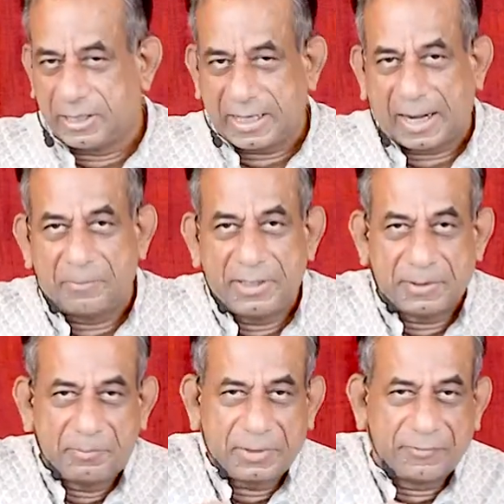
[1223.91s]
cramped
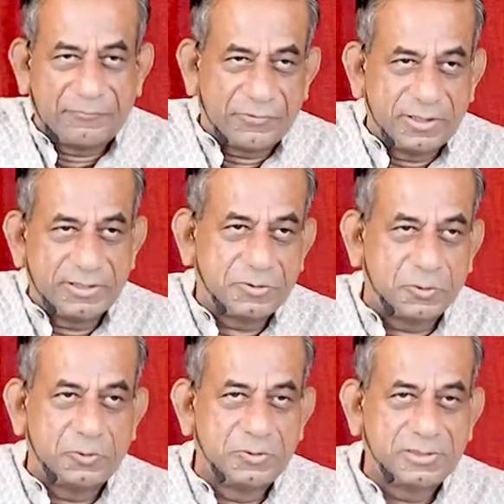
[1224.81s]
up comfort
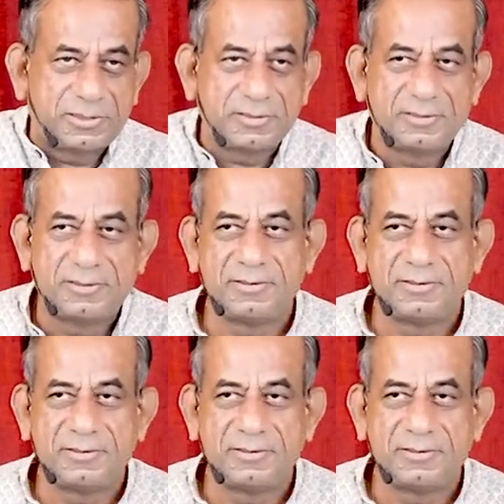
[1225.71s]
zones